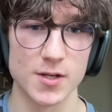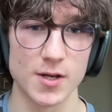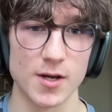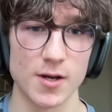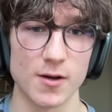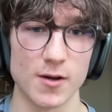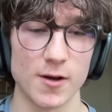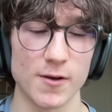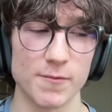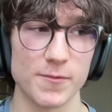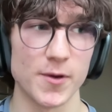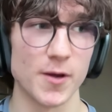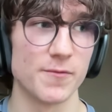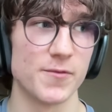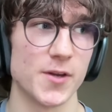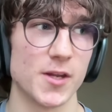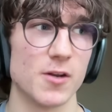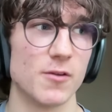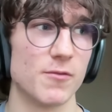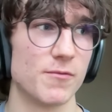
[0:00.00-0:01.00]
I'm
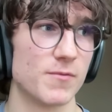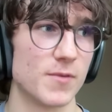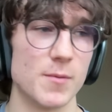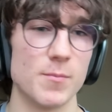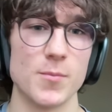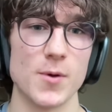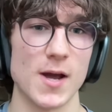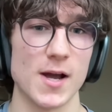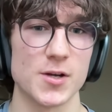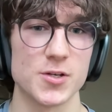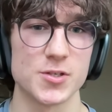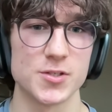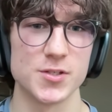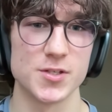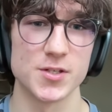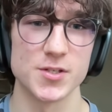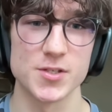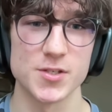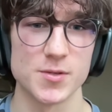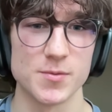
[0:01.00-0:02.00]
thinking of input action
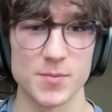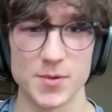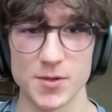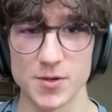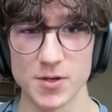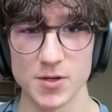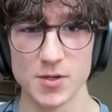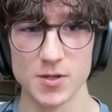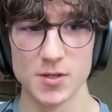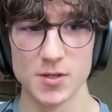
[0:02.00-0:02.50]
system and